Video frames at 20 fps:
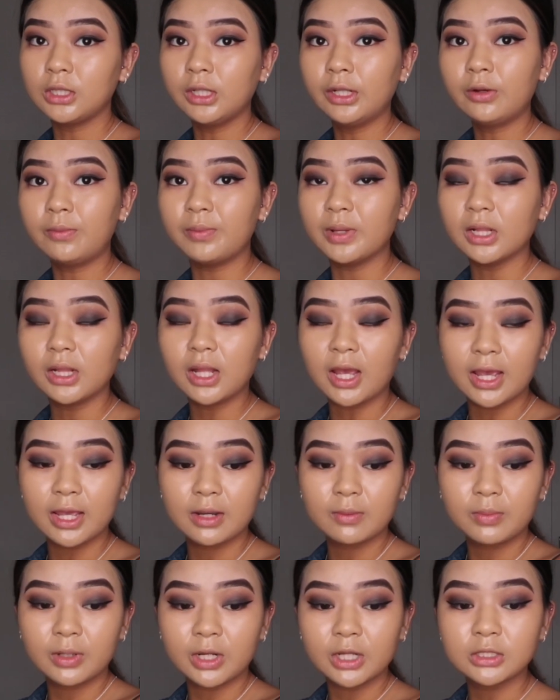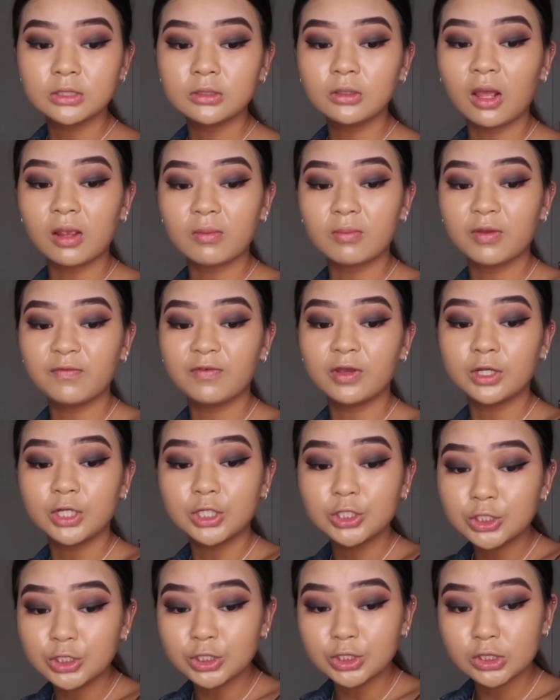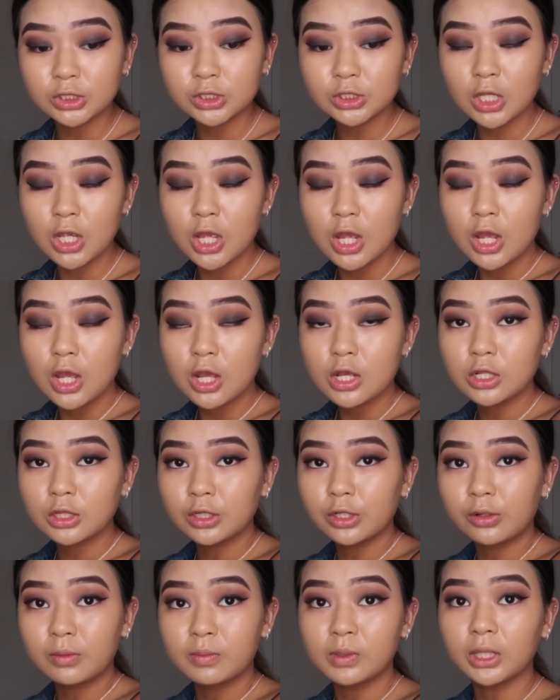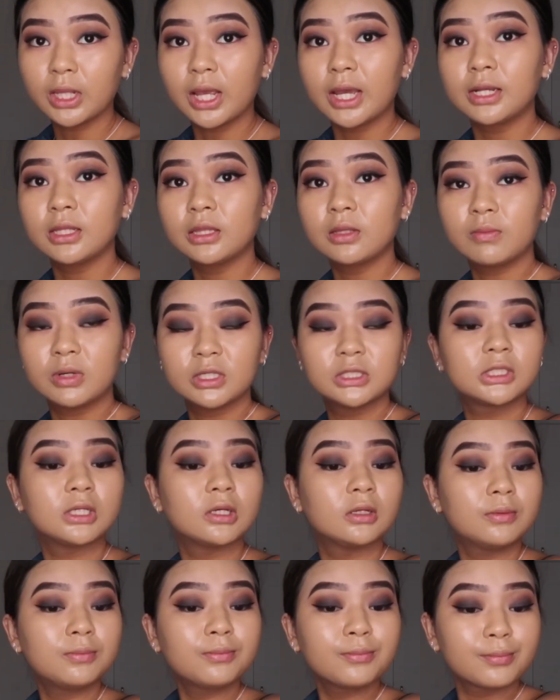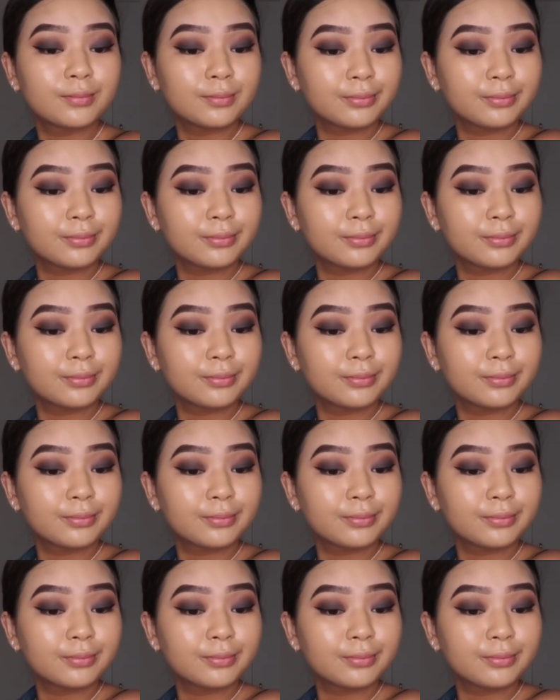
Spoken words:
little bit light, but I do like my foundations a little bit lighter than my skin.